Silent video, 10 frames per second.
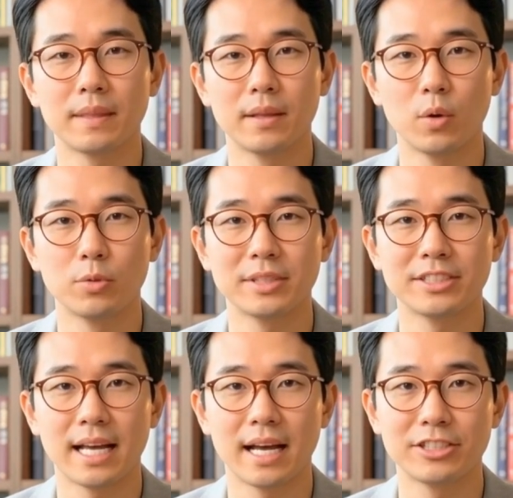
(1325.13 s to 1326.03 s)
Goldman
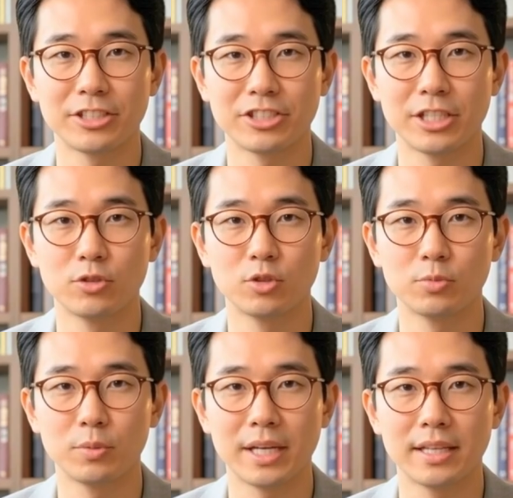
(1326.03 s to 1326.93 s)
Sachs and Citigroup
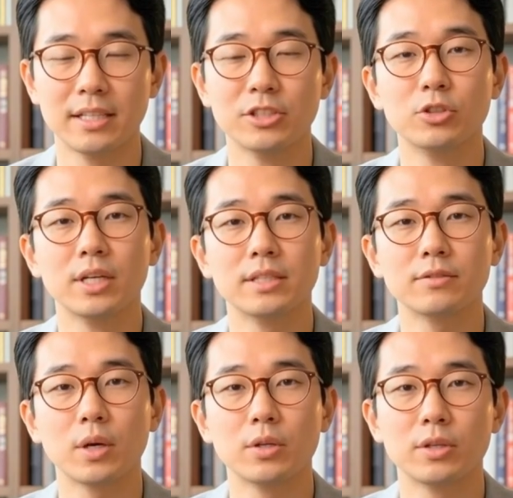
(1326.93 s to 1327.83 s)
remain constructive
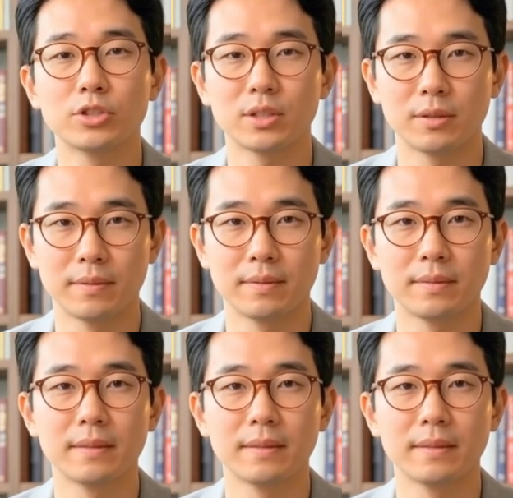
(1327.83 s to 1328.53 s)
longer term.